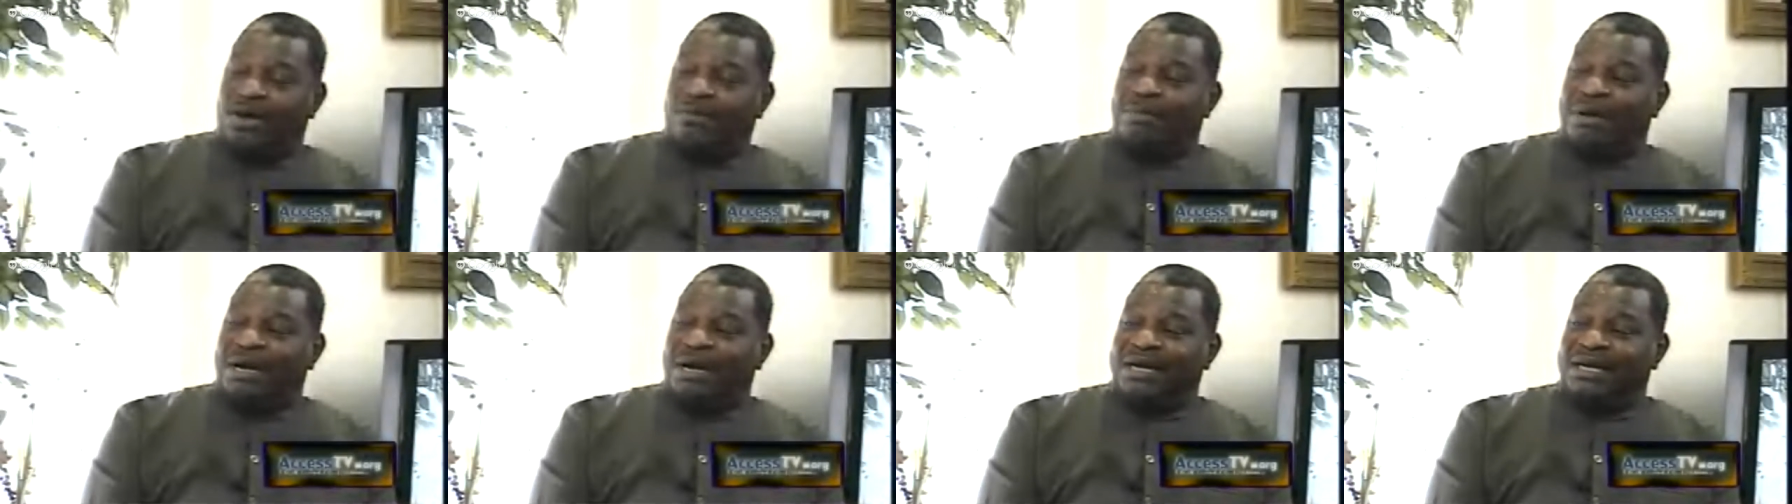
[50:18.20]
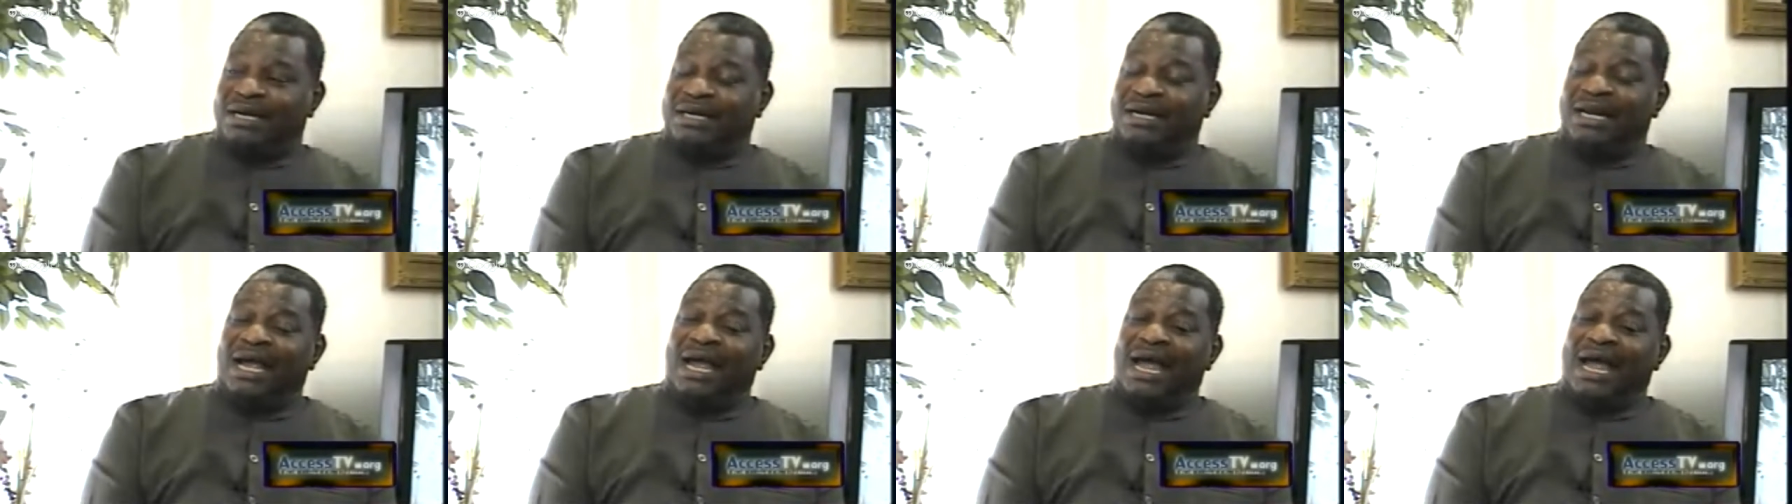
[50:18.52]
upon
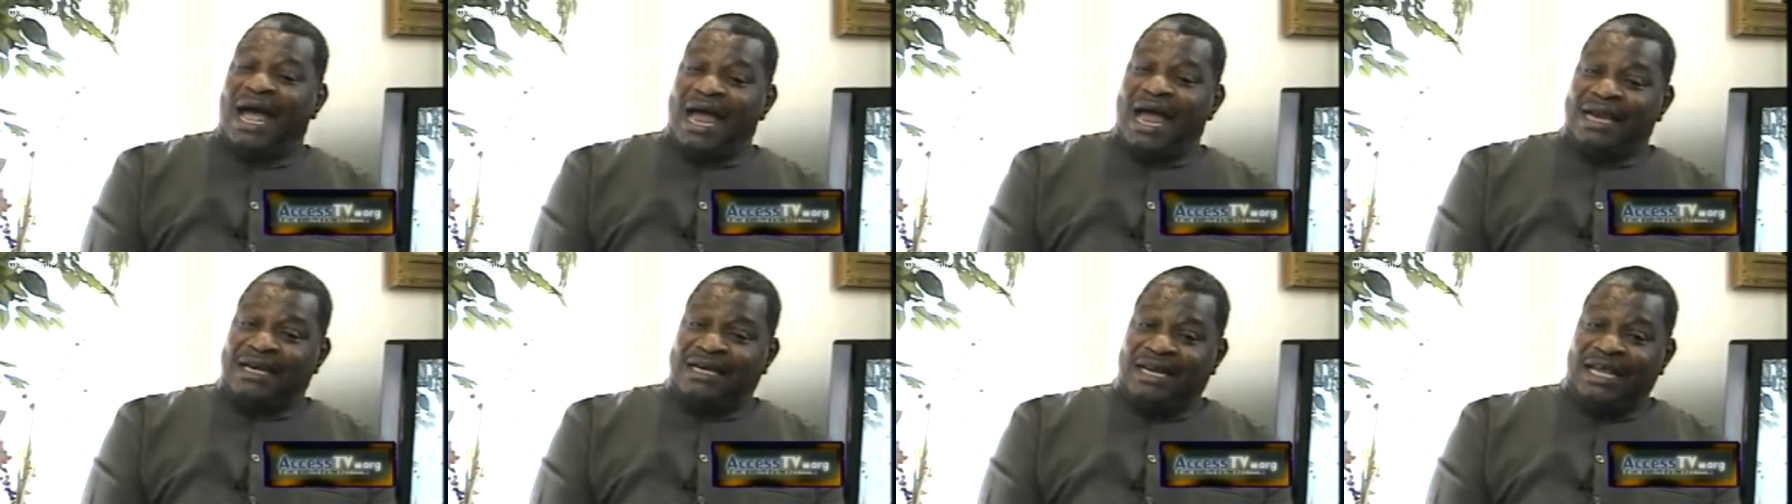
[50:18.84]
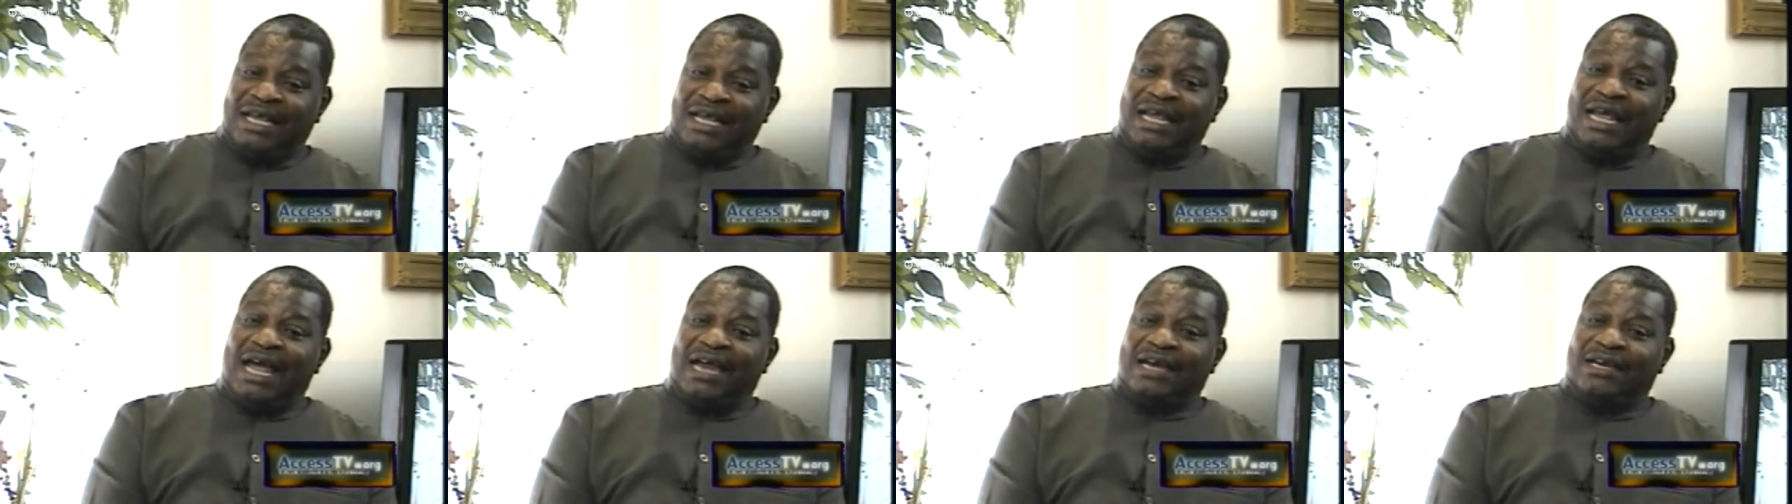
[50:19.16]
it. Had
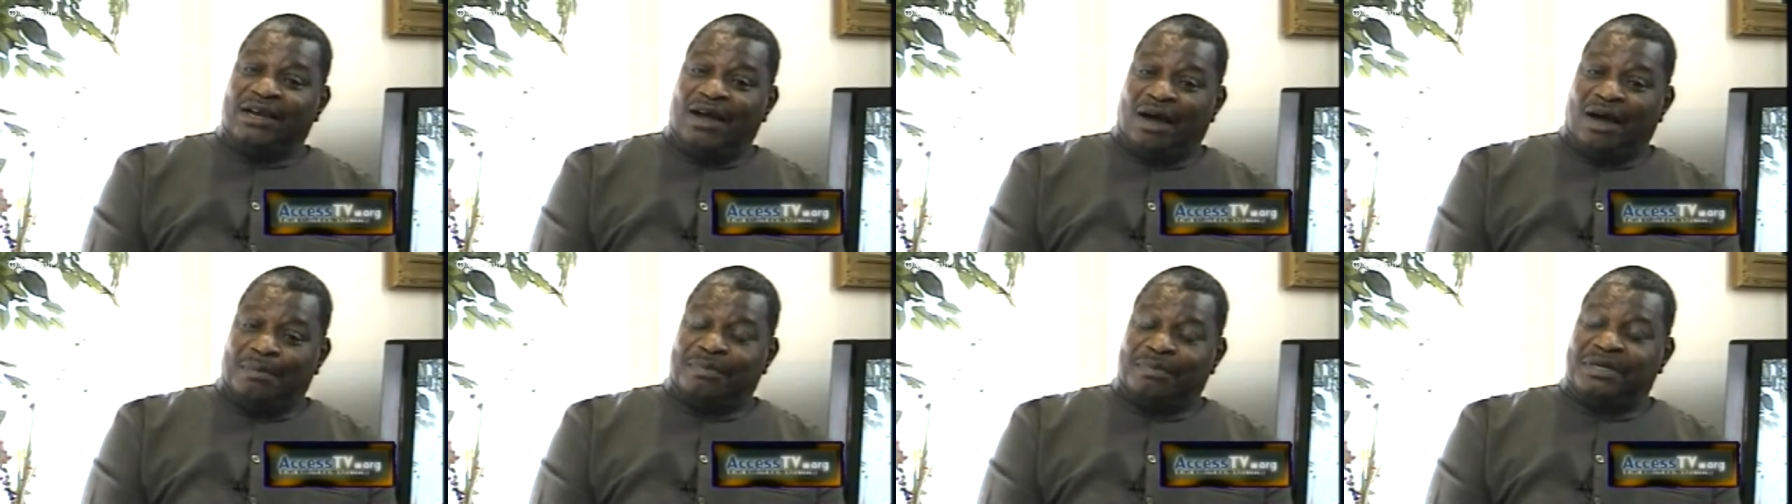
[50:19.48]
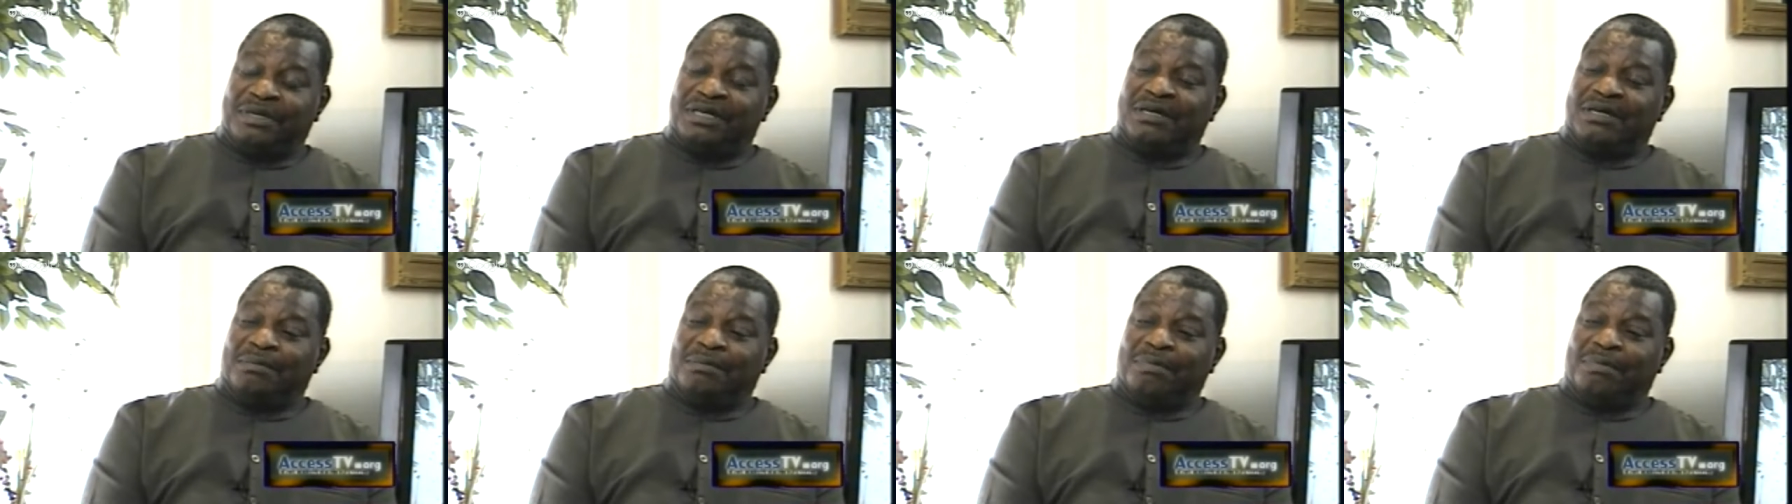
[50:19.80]
they adopted the